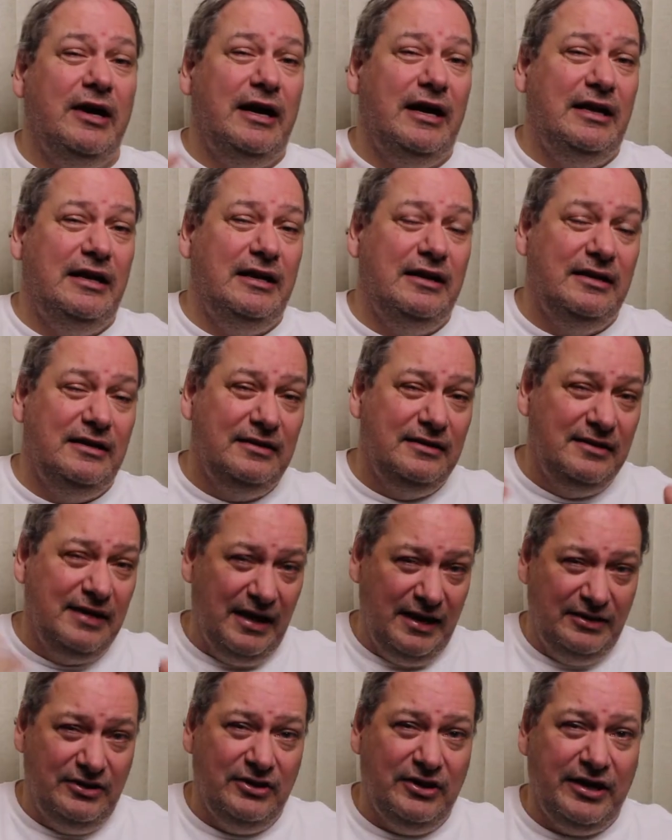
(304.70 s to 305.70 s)
and
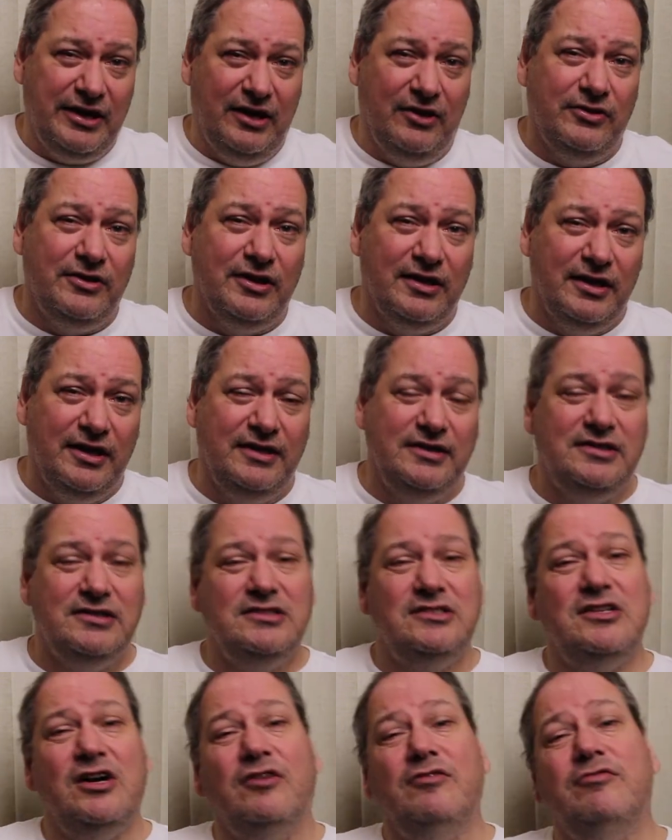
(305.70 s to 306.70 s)
then your
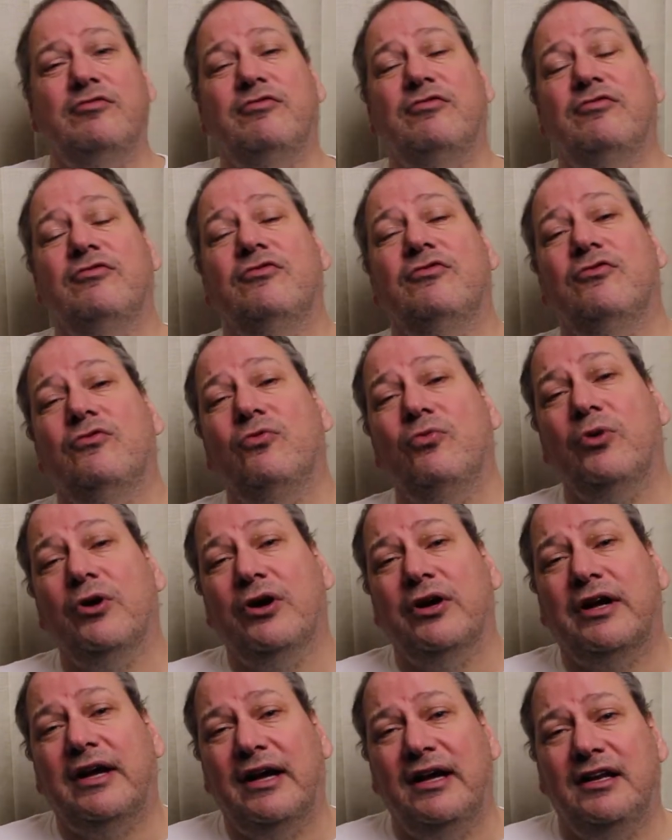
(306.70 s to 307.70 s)
calculations don't
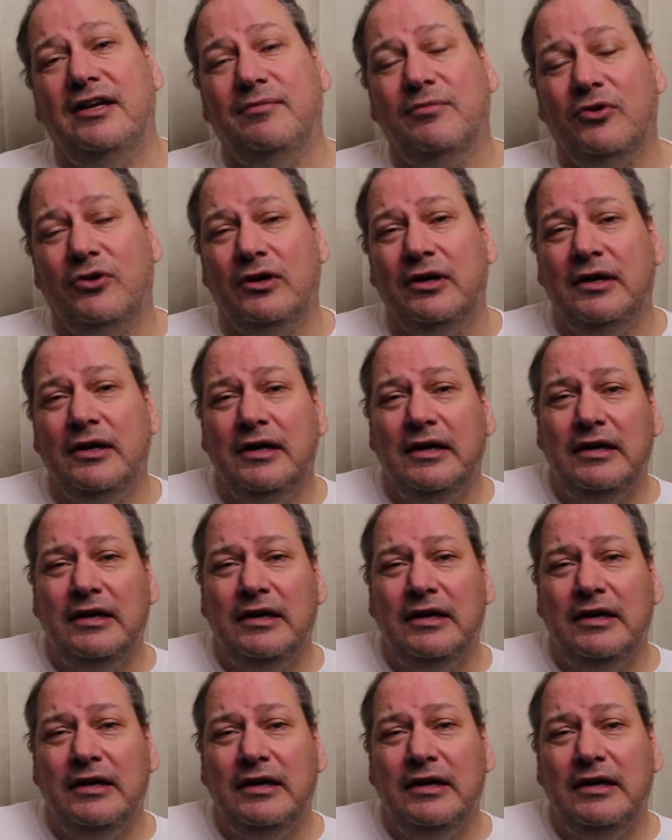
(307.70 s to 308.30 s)
work anymore.